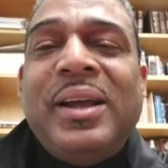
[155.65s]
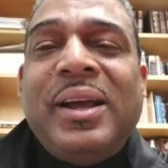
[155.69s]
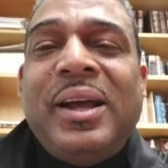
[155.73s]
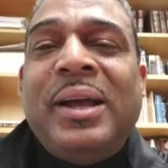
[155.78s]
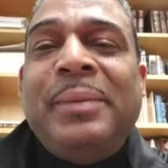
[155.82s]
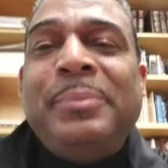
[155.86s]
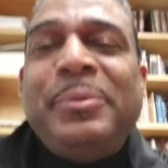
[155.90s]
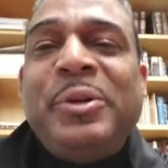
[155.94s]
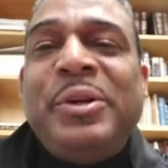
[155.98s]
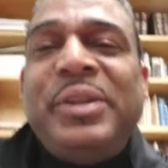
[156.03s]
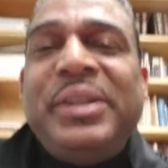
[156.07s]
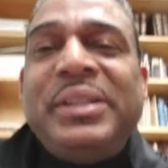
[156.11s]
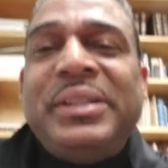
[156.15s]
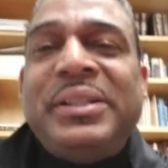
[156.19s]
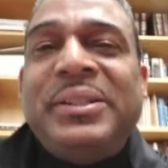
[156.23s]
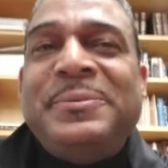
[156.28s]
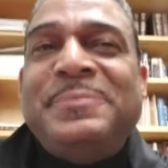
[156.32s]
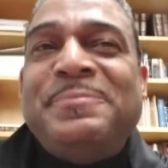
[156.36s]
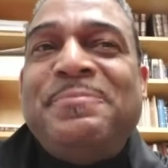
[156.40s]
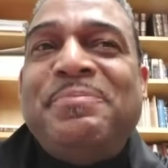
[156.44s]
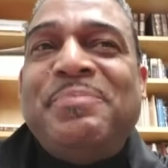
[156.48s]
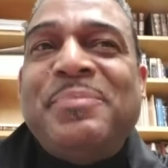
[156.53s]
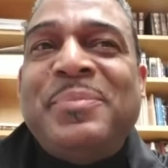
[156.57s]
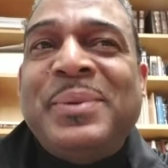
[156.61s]
I'm going
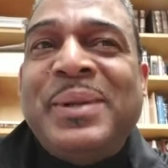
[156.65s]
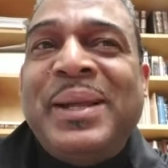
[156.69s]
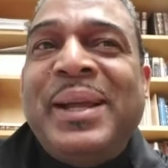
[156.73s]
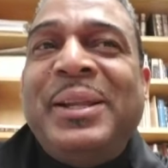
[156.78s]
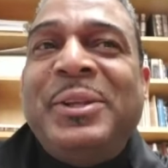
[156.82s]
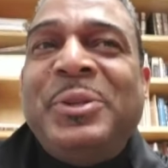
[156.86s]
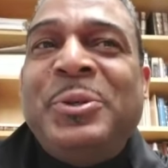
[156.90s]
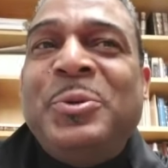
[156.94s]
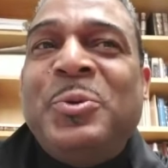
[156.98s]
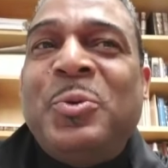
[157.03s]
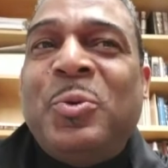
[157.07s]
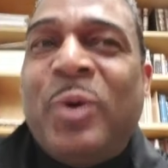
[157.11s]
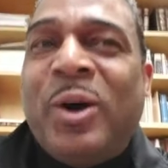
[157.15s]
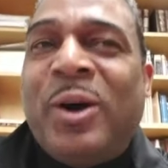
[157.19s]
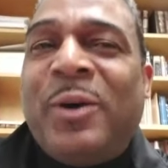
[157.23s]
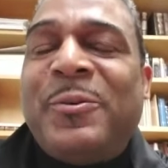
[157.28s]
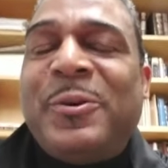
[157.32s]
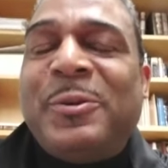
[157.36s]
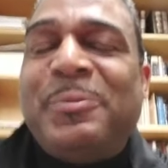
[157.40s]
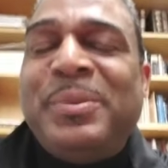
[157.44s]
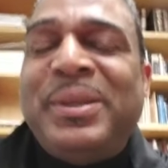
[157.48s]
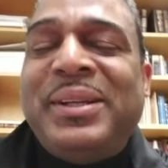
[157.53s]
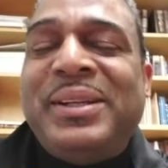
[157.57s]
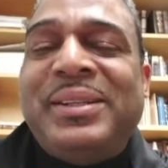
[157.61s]
to let you walk
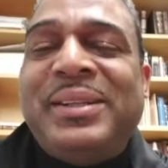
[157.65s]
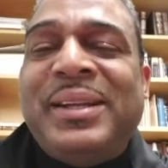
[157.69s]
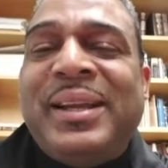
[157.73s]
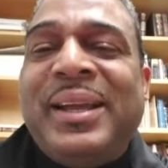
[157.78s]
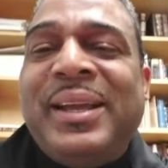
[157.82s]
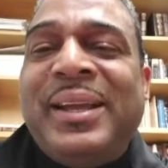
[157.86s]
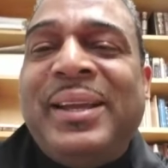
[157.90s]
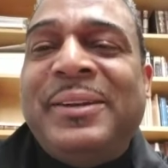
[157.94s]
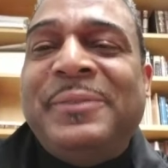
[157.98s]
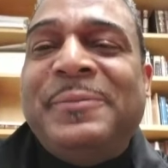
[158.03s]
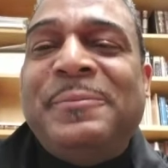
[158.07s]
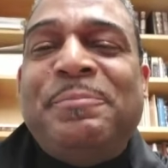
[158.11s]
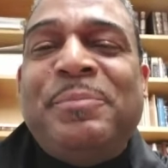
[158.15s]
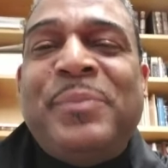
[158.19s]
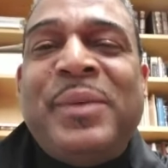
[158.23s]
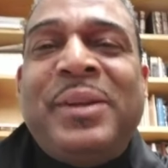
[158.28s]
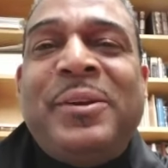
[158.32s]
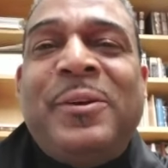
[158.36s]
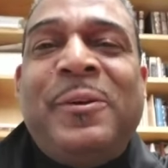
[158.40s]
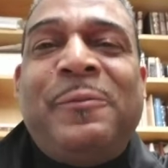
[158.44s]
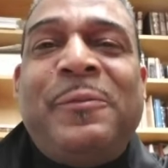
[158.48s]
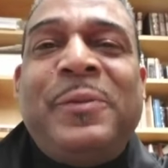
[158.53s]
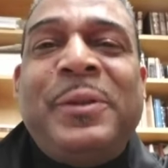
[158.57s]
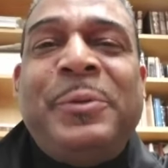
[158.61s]
with me today and, and
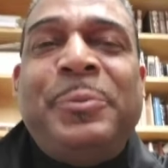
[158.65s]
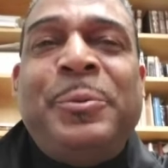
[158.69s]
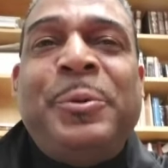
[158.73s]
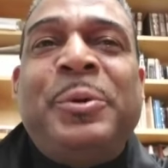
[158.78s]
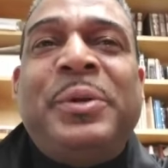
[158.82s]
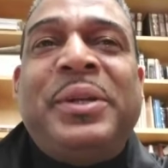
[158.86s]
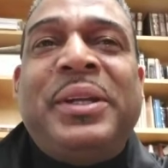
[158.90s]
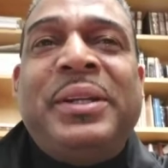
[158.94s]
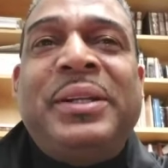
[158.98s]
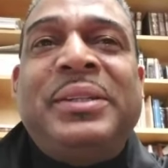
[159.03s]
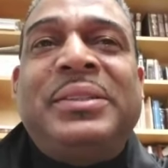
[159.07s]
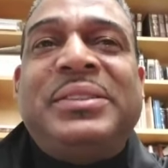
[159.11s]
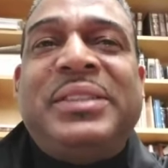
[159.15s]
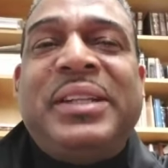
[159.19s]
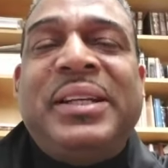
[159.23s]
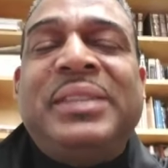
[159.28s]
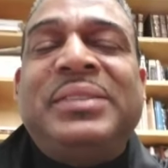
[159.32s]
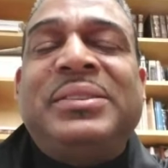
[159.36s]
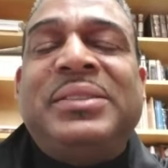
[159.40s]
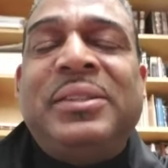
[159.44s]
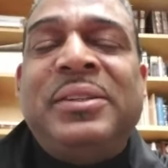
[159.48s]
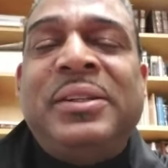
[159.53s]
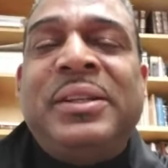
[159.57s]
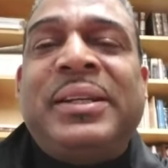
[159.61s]
hopefully we'll get a chance
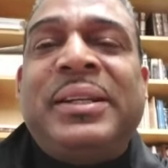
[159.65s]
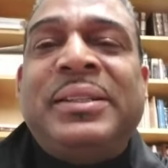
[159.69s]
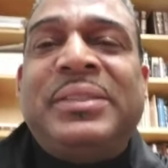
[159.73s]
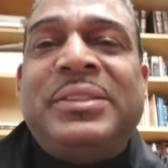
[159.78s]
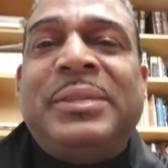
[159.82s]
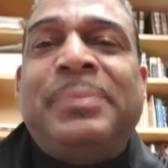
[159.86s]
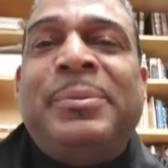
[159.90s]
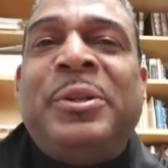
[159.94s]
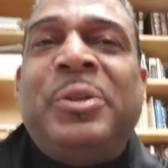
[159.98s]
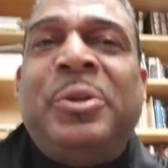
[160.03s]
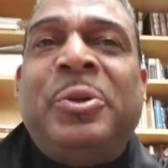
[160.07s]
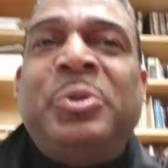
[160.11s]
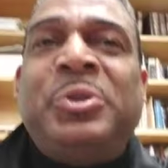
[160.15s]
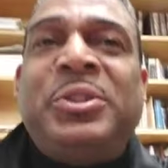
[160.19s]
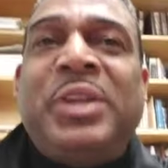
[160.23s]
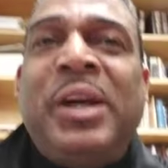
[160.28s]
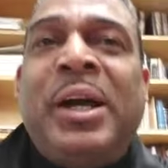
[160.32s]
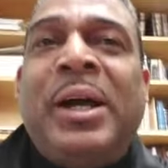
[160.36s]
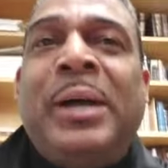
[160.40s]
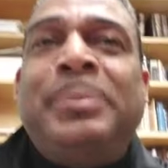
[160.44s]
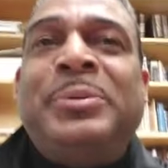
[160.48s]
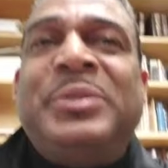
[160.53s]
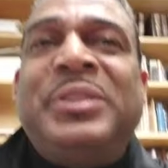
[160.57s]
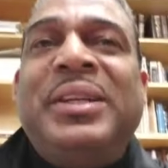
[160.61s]
to look at some of those
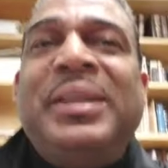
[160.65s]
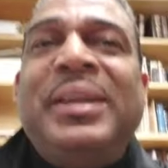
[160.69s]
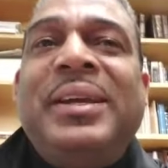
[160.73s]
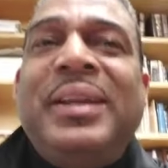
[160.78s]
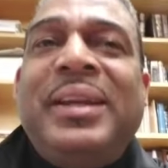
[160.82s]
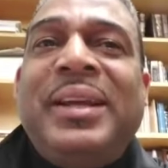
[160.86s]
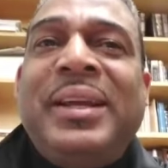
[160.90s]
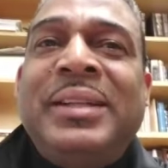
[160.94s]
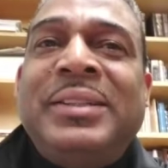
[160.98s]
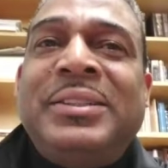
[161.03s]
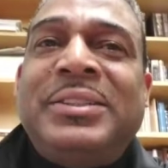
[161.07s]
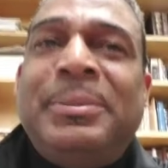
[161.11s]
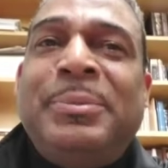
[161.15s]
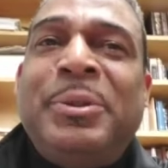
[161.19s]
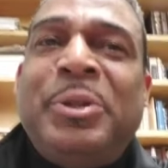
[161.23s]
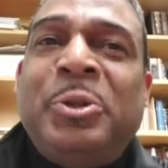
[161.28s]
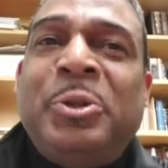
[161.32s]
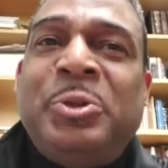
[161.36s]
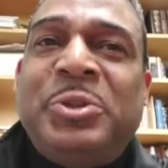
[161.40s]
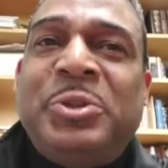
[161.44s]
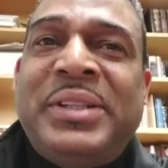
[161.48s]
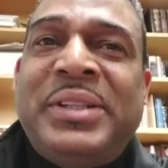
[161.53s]
ups and some of those